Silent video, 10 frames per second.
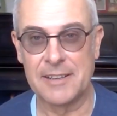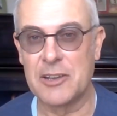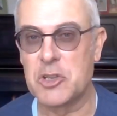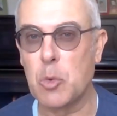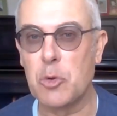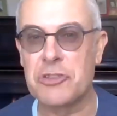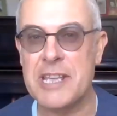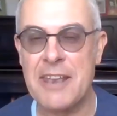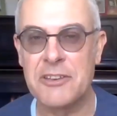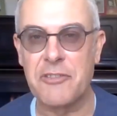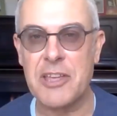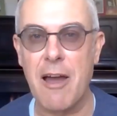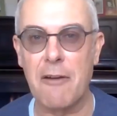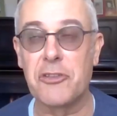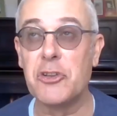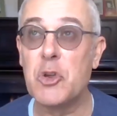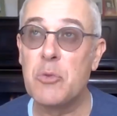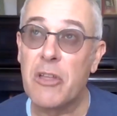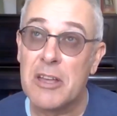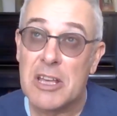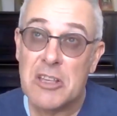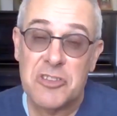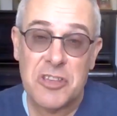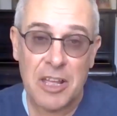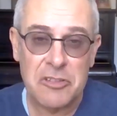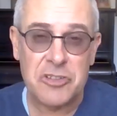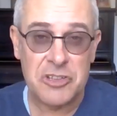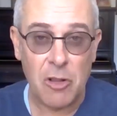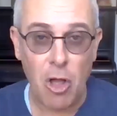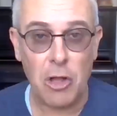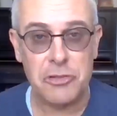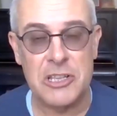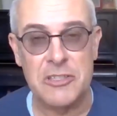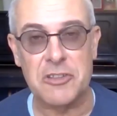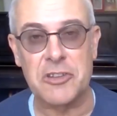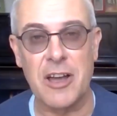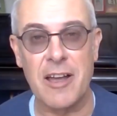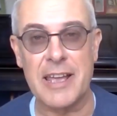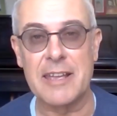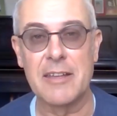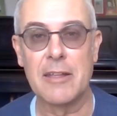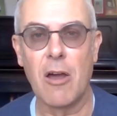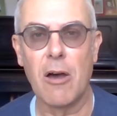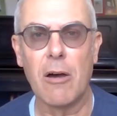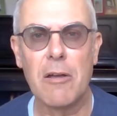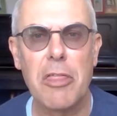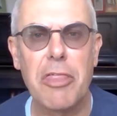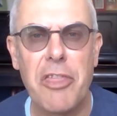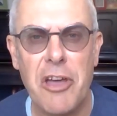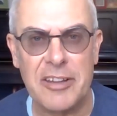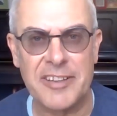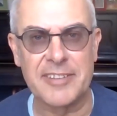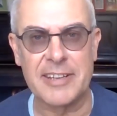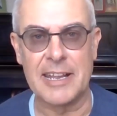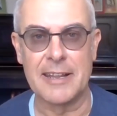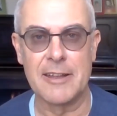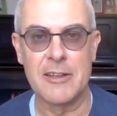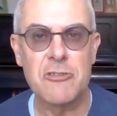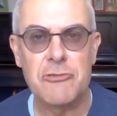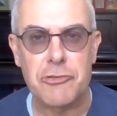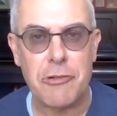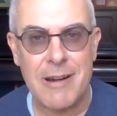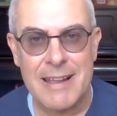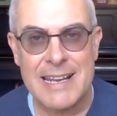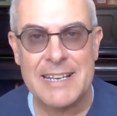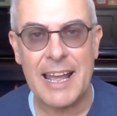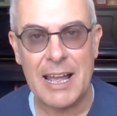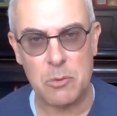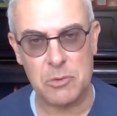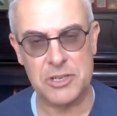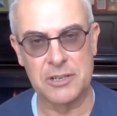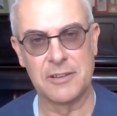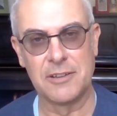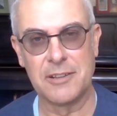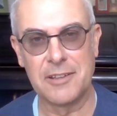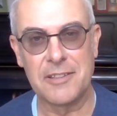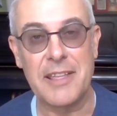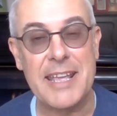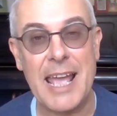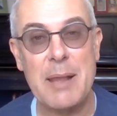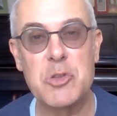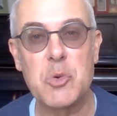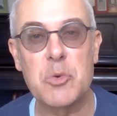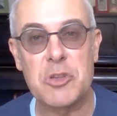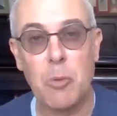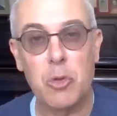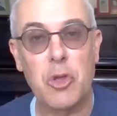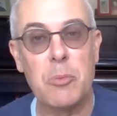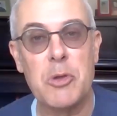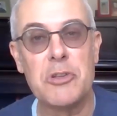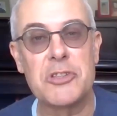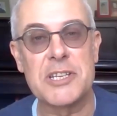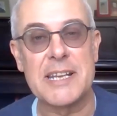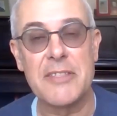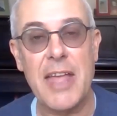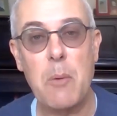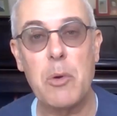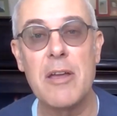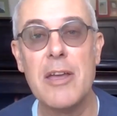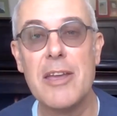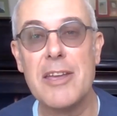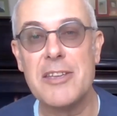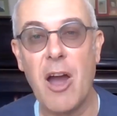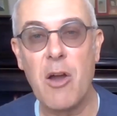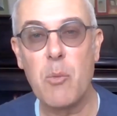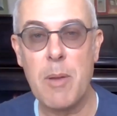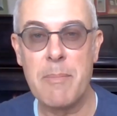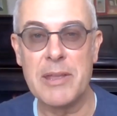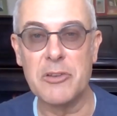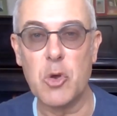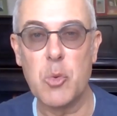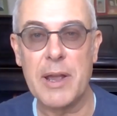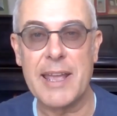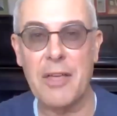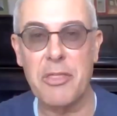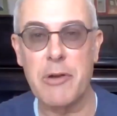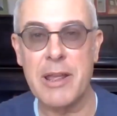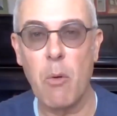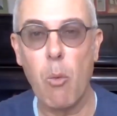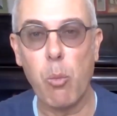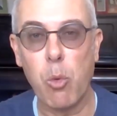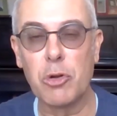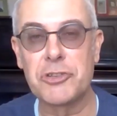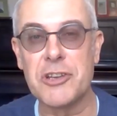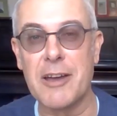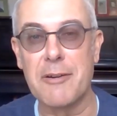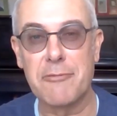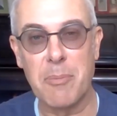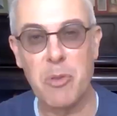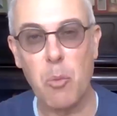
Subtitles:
And towards the end of the afternoon, the sun still hot in the sky, thirsty, dried out, they came to a small community, and there were young women who were gathering water from the